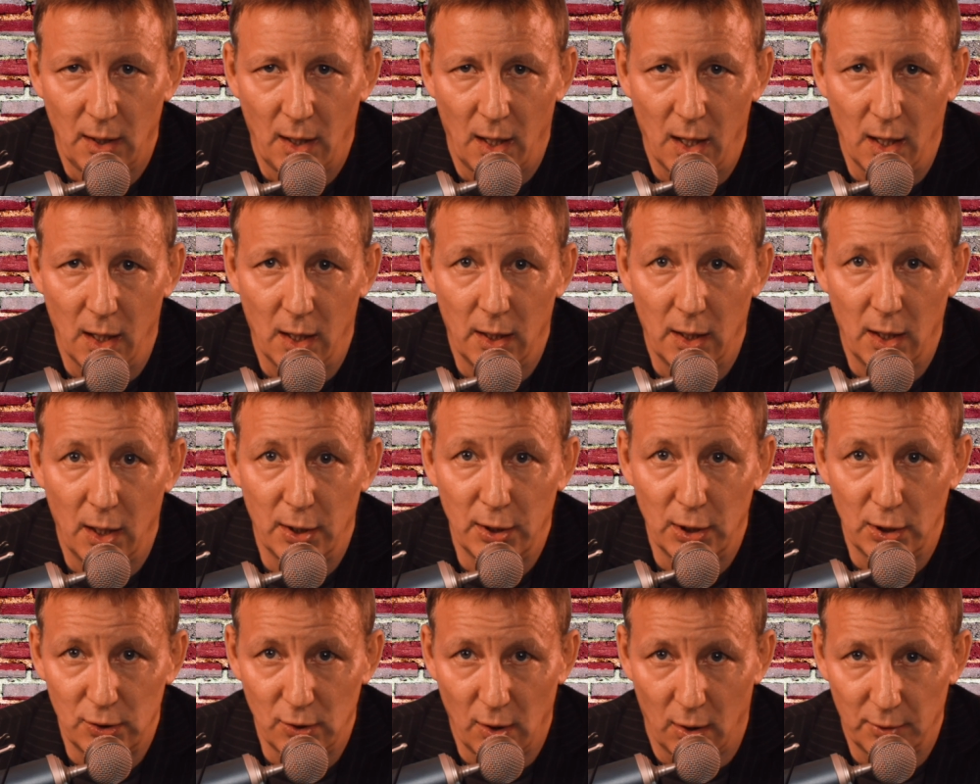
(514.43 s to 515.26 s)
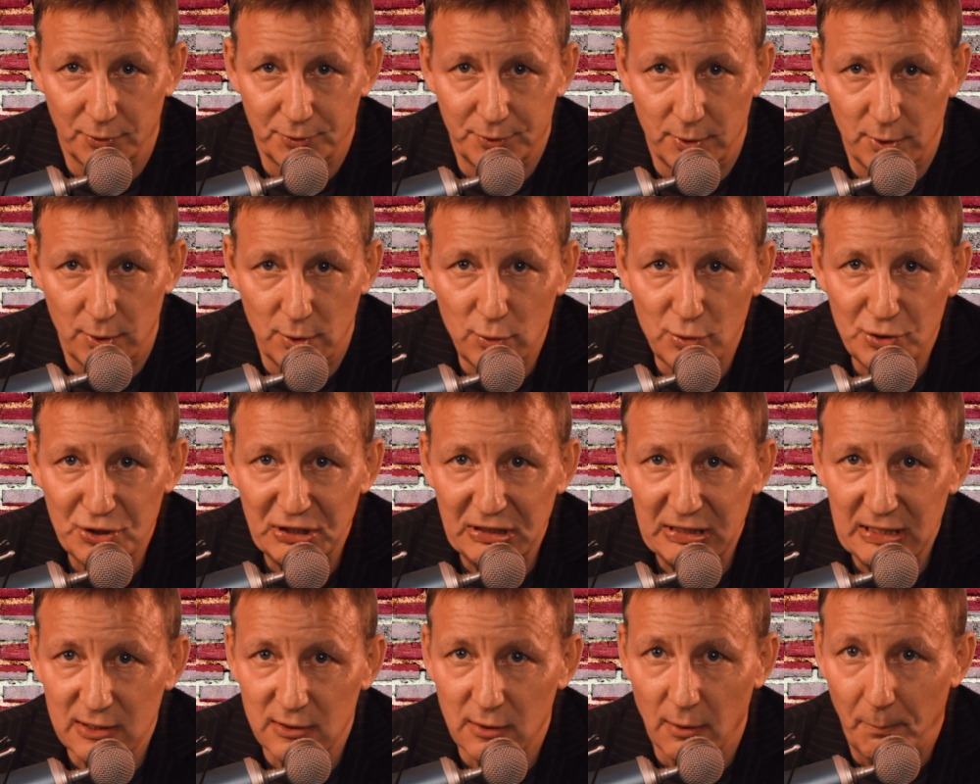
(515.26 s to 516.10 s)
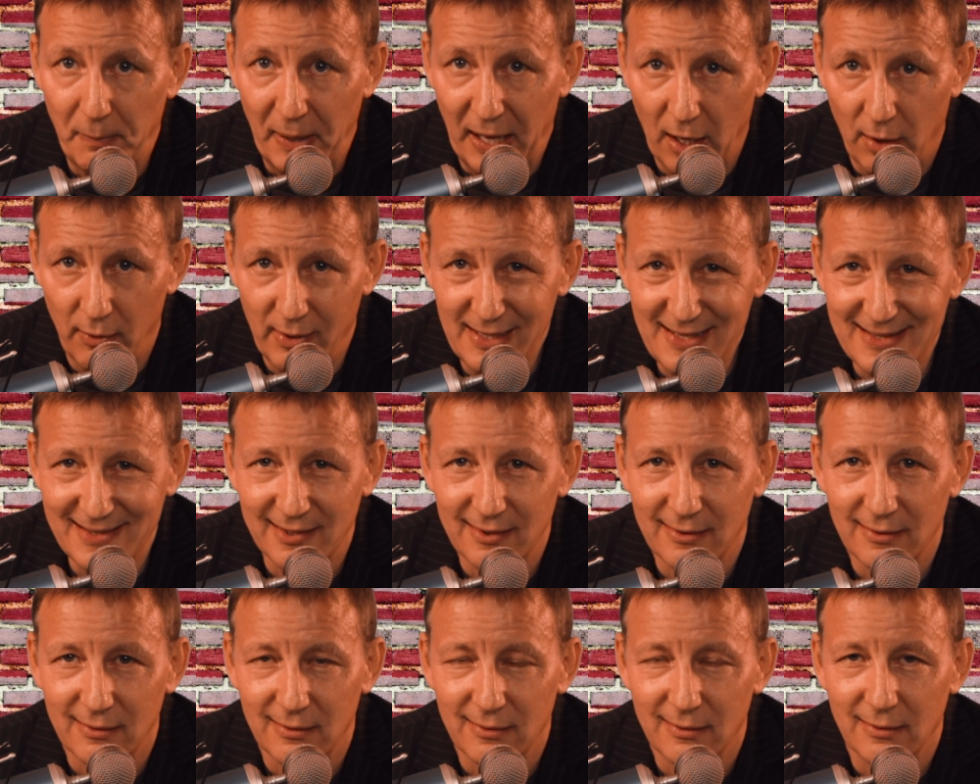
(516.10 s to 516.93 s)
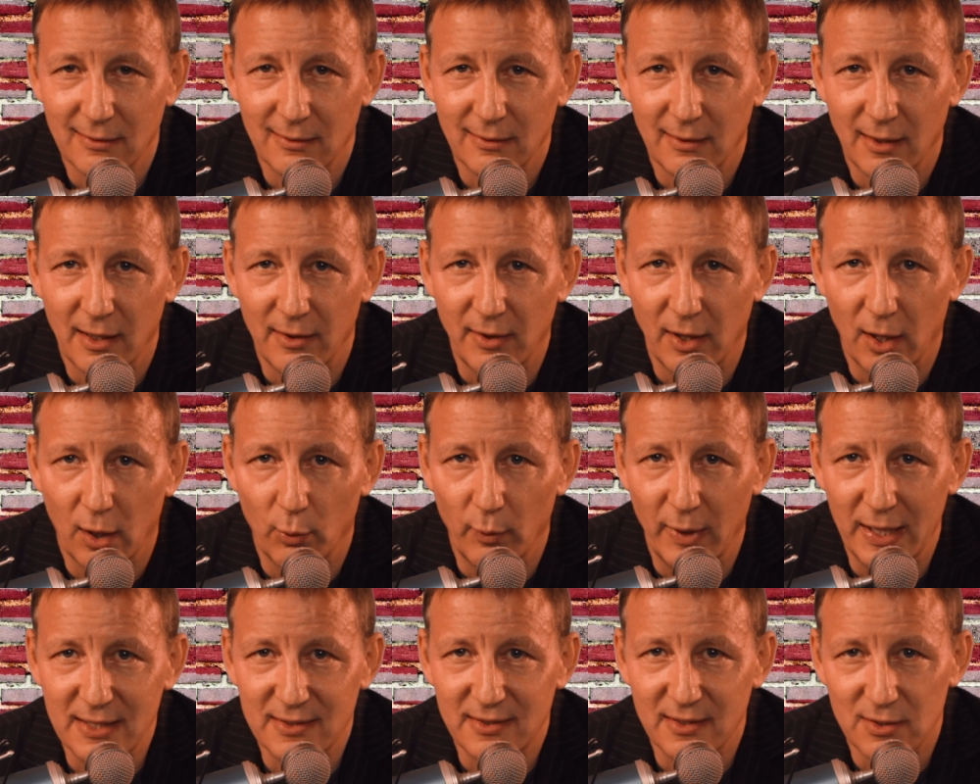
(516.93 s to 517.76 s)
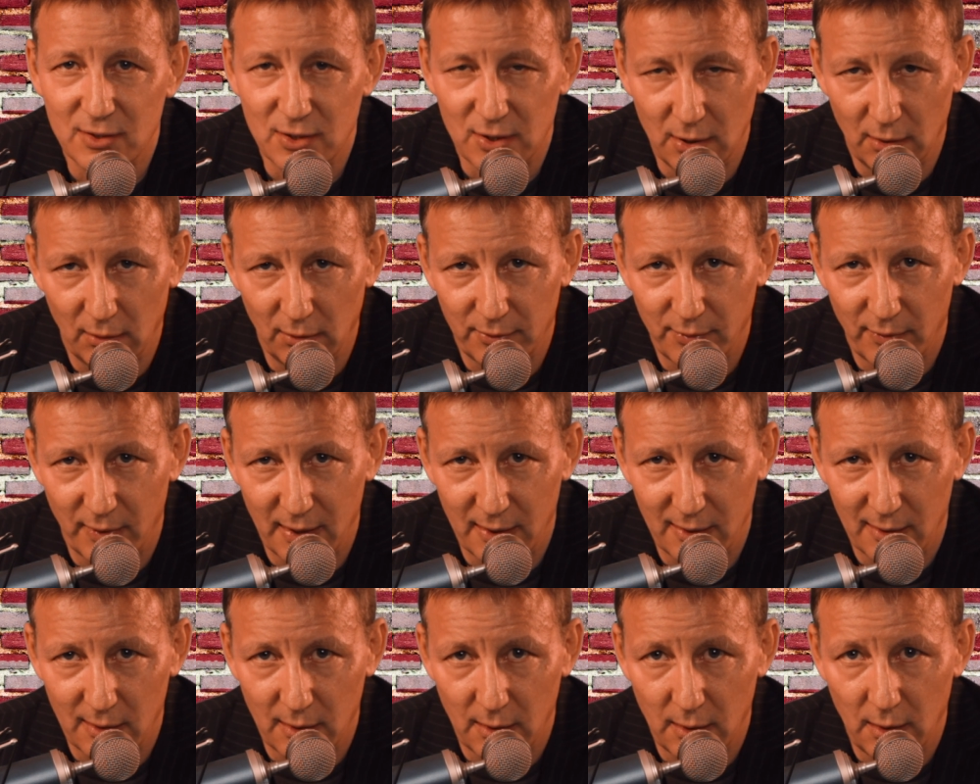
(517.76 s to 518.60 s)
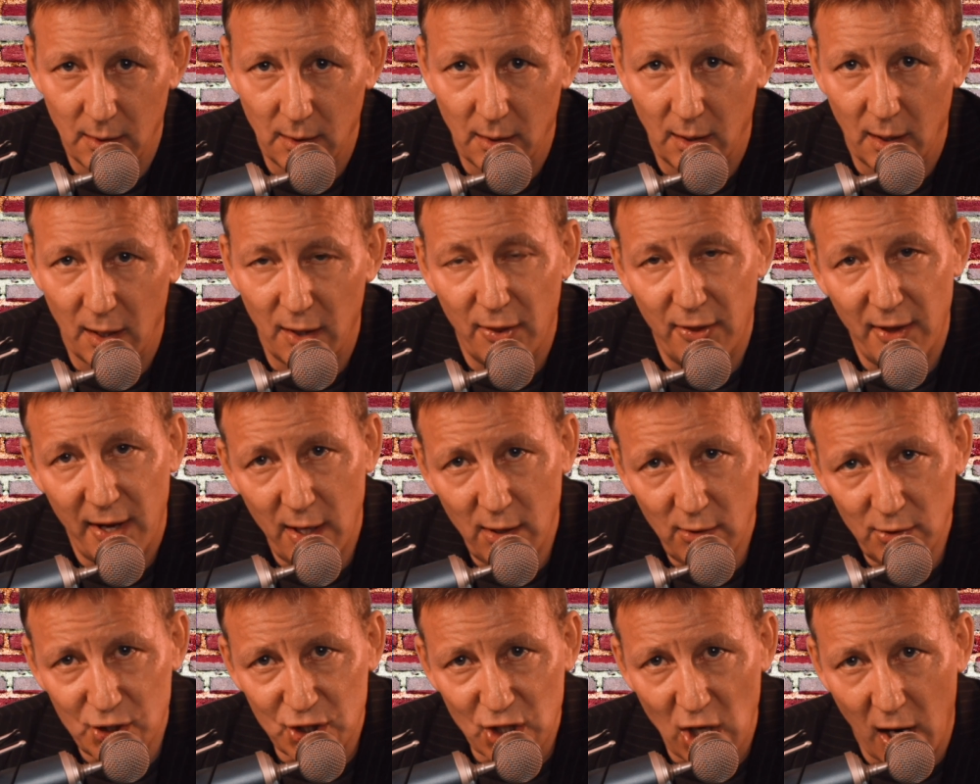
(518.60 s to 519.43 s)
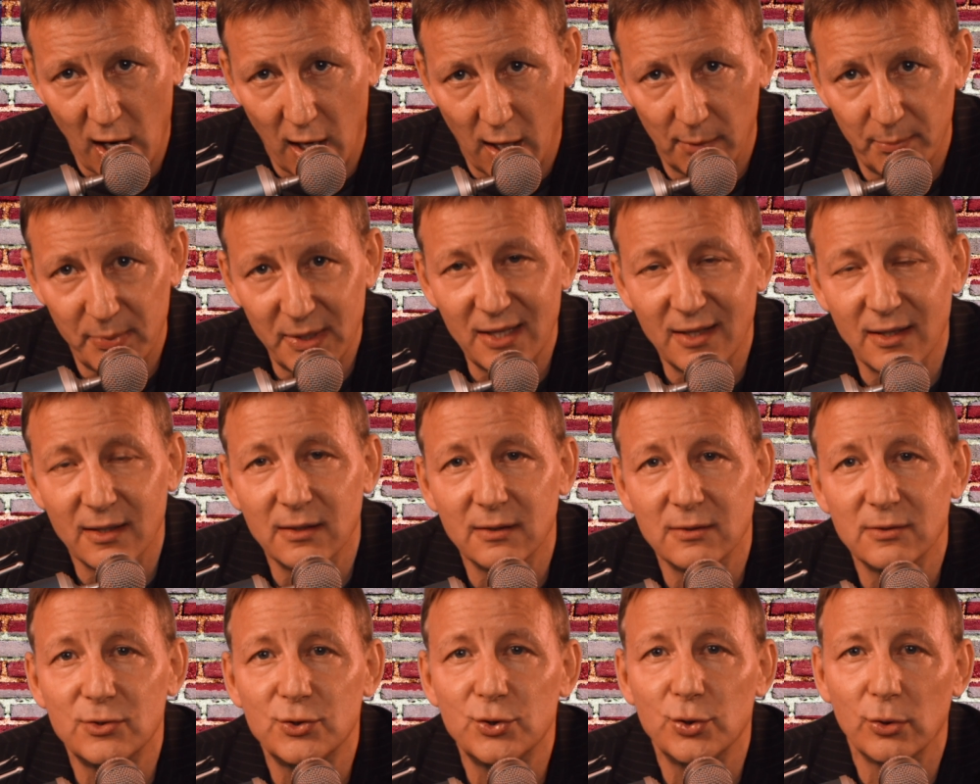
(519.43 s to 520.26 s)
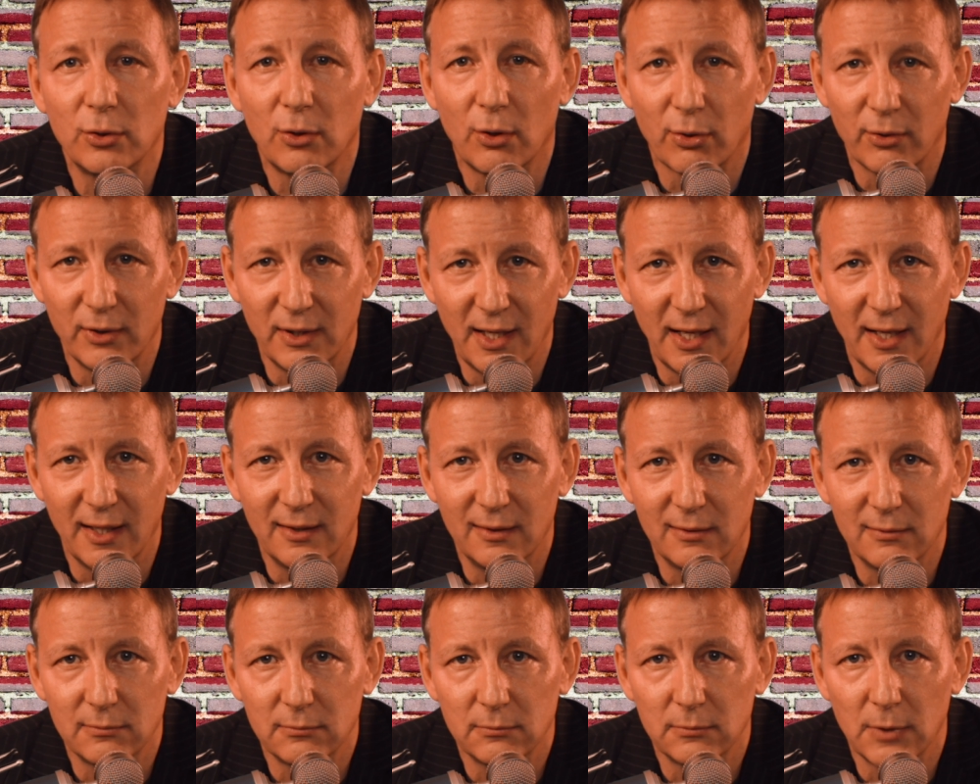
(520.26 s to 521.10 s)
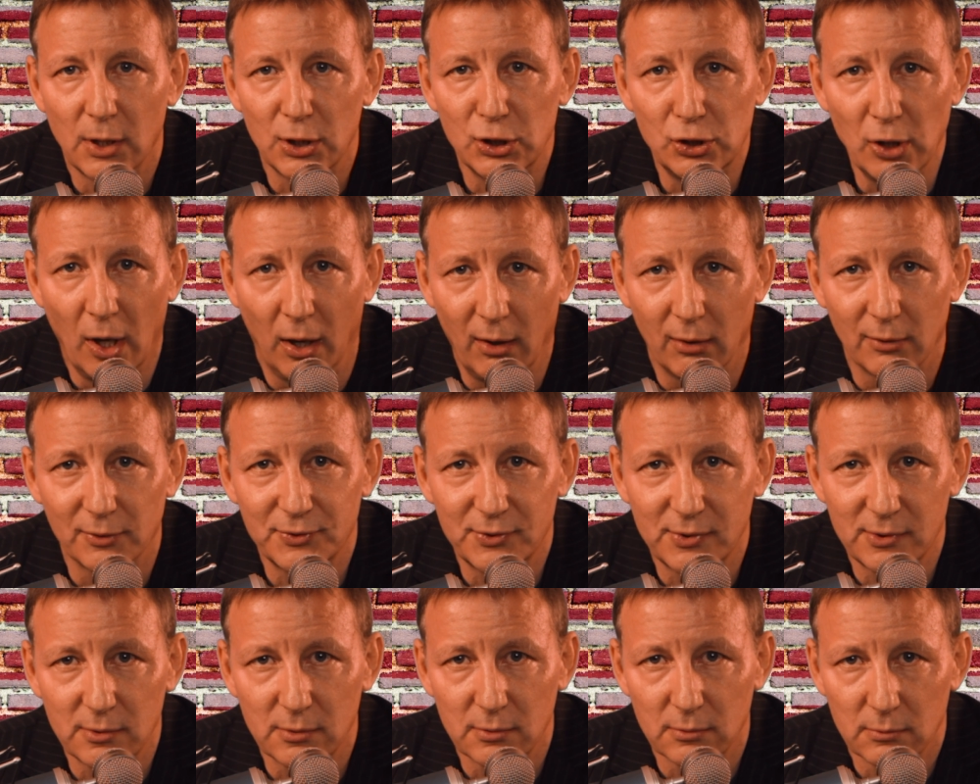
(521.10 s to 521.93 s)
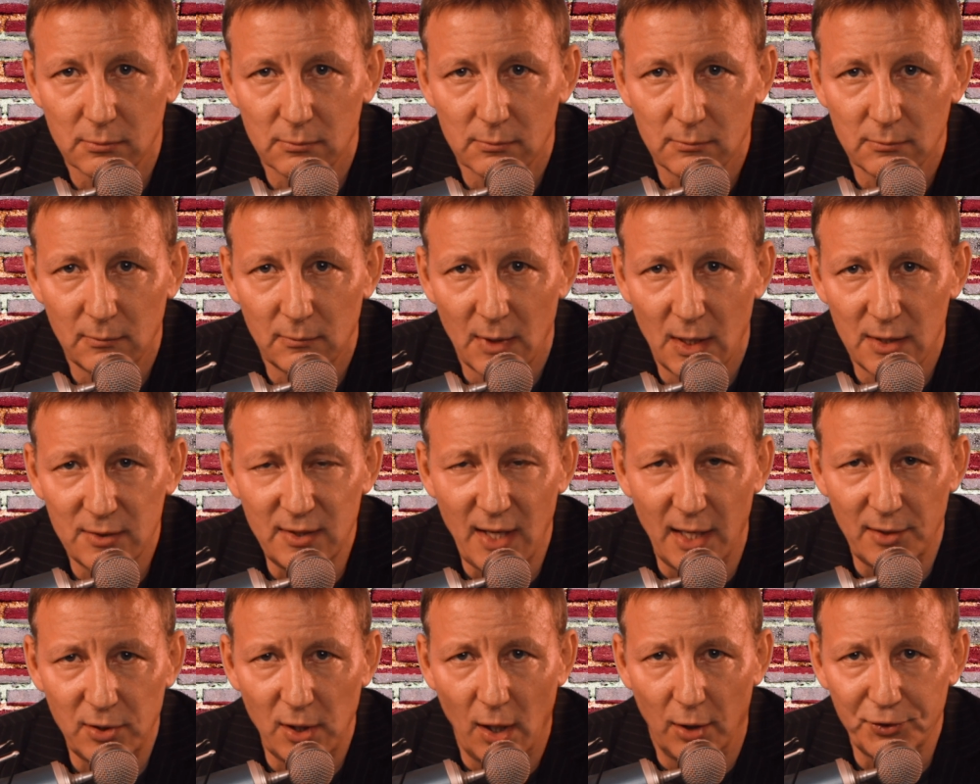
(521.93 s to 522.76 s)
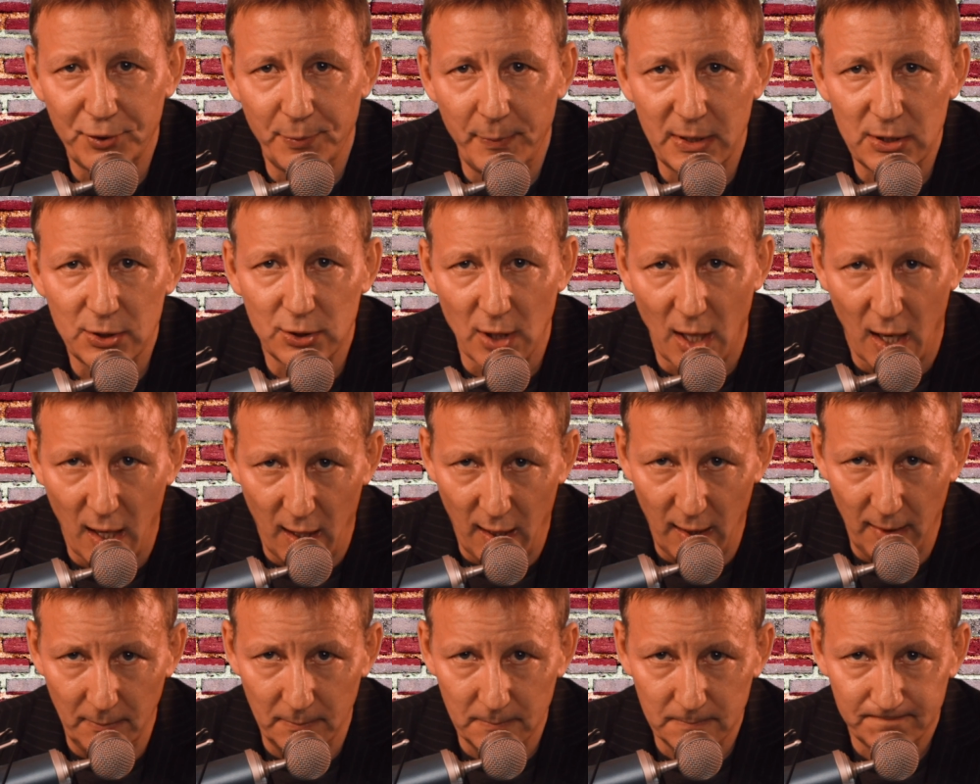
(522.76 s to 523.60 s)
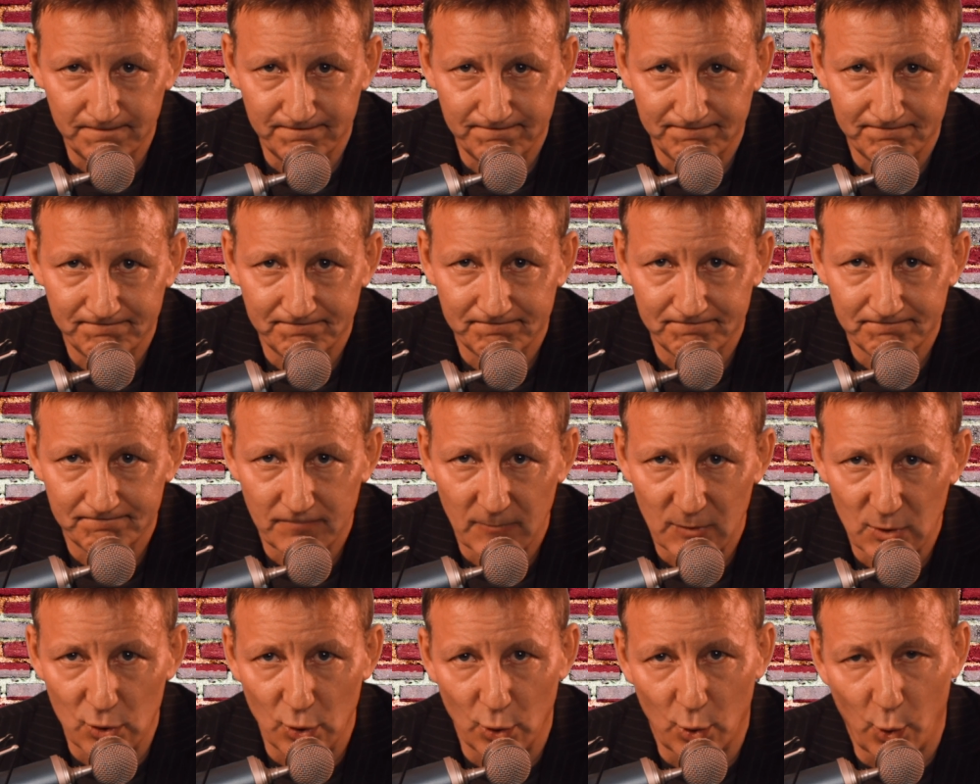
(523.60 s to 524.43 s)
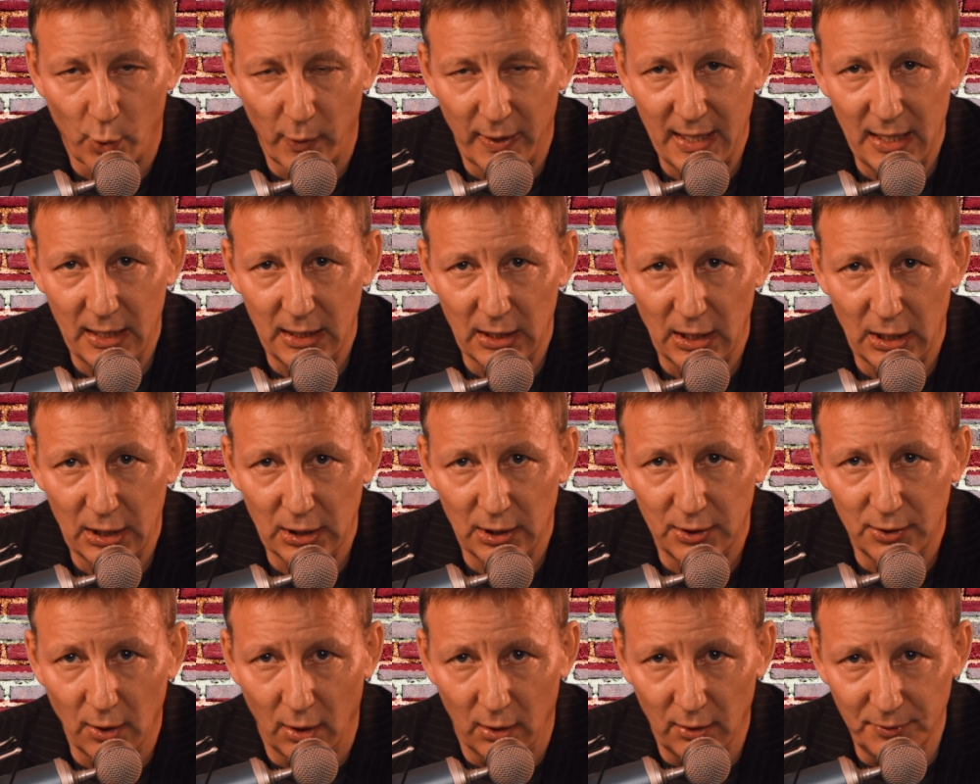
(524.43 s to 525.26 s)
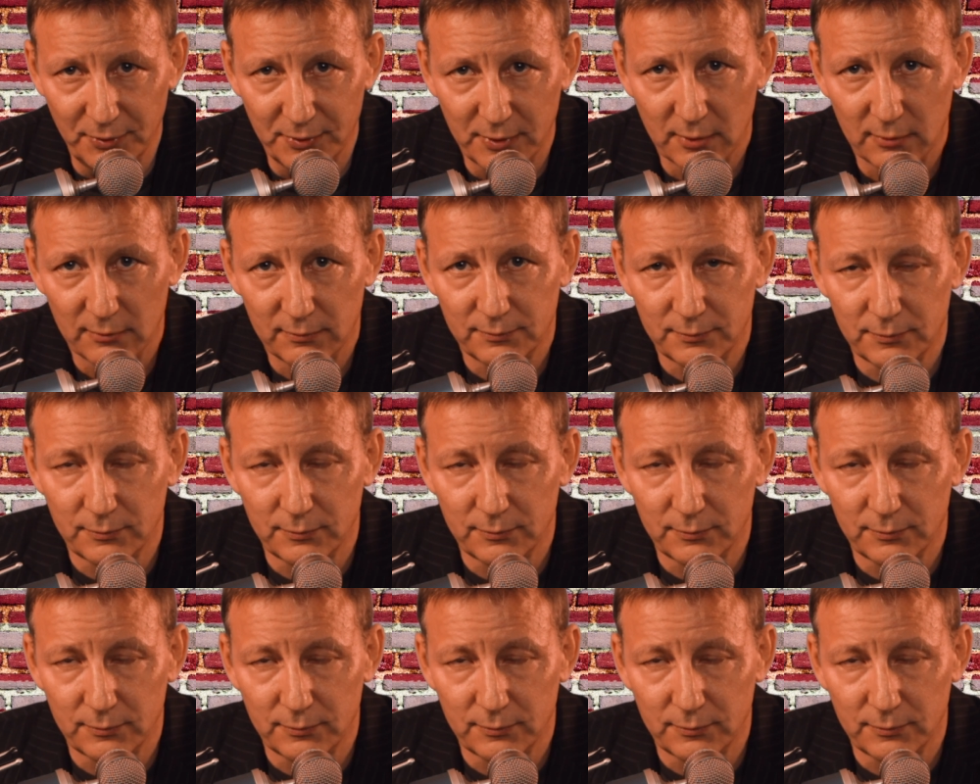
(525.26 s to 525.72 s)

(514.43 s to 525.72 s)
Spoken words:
An adult usually is a parent, and they are raising children. And their job is to create adults. Isn't that the ultimate job? To create an adult?